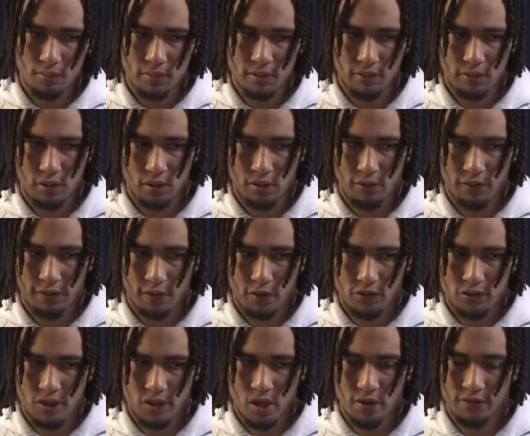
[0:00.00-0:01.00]
He
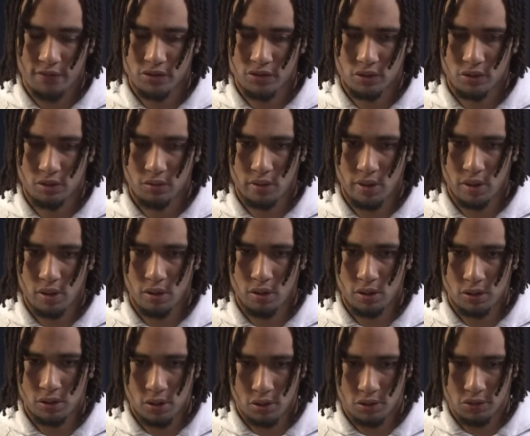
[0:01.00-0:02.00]
fills coverage really well.
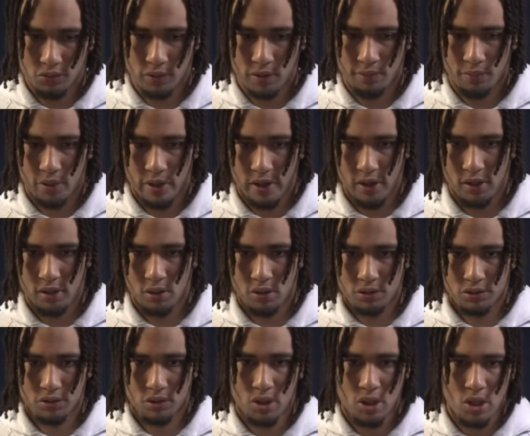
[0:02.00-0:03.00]
He knows when to break. He
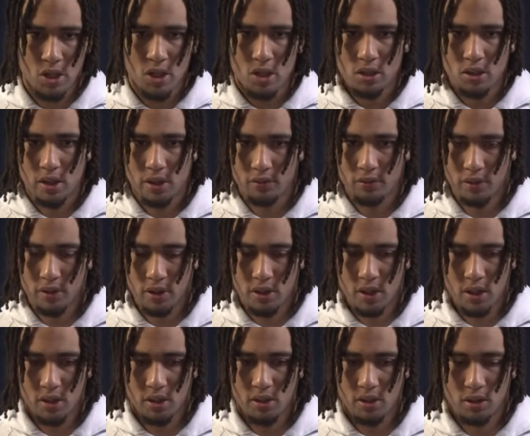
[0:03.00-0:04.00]
knows like when to
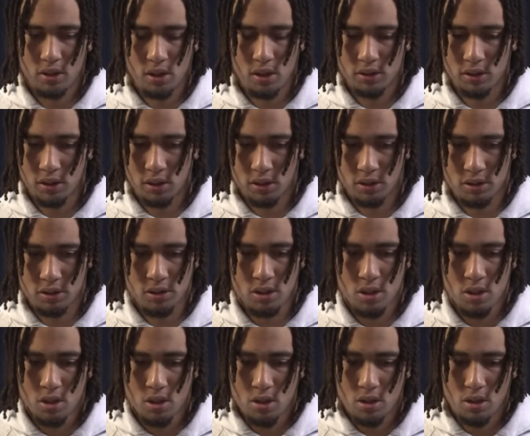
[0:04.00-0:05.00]
cut things,
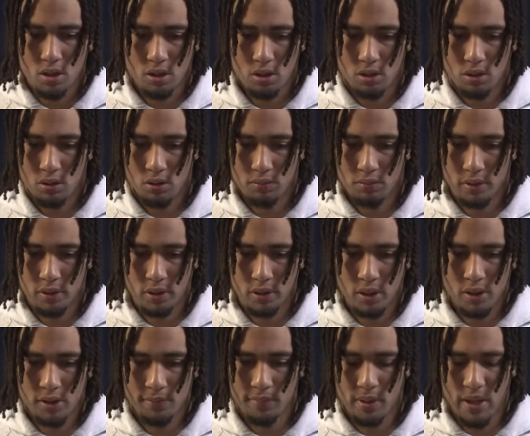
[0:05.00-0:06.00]

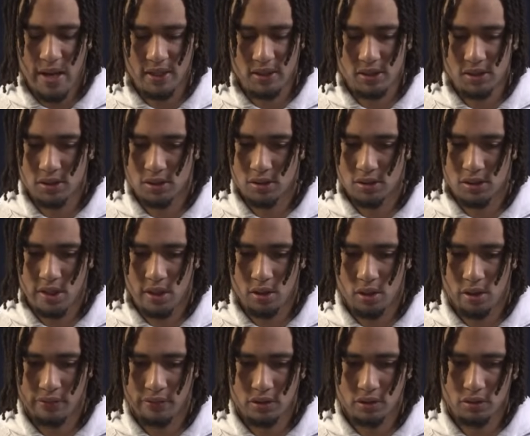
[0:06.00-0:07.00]
and he blocks his tail
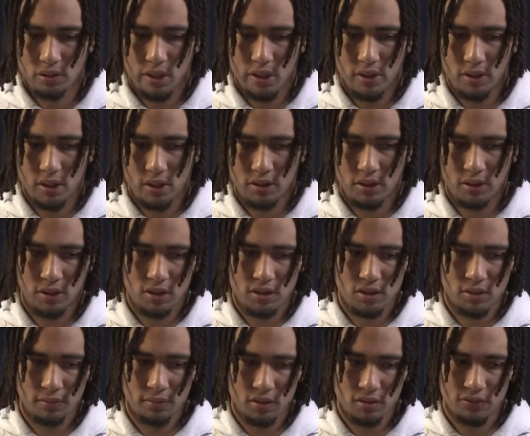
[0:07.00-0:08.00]
off too. Like, I think that's
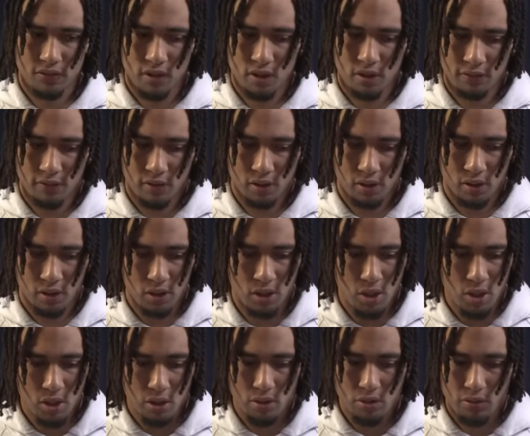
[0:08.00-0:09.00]
something he's very, very
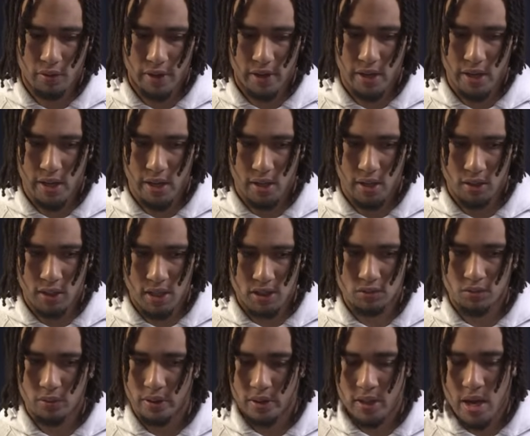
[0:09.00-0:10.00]
great at, and
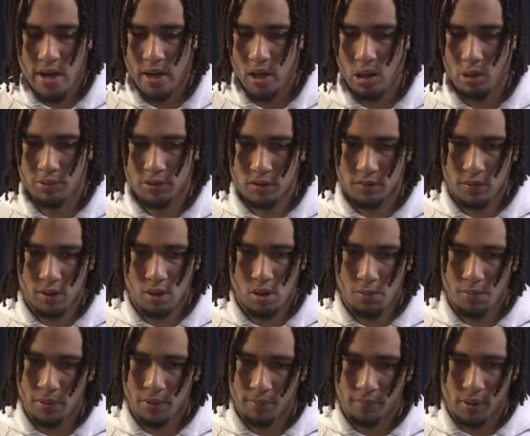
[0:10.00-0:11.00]
that's what kind of helps him get
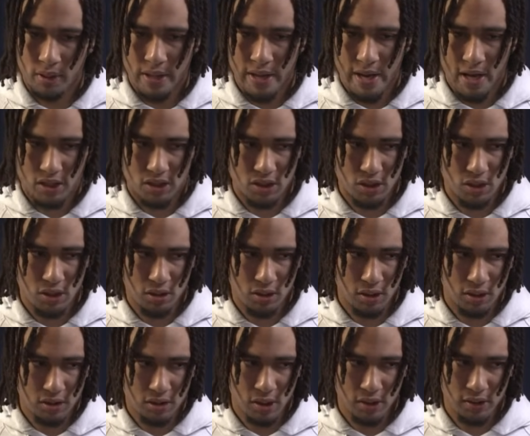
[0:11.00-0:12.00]
open and play action and
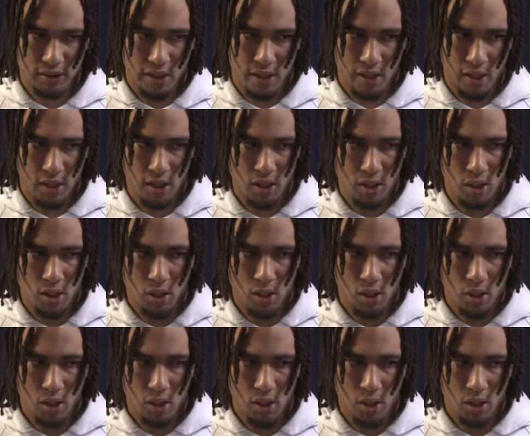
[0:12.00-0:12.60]
things like that.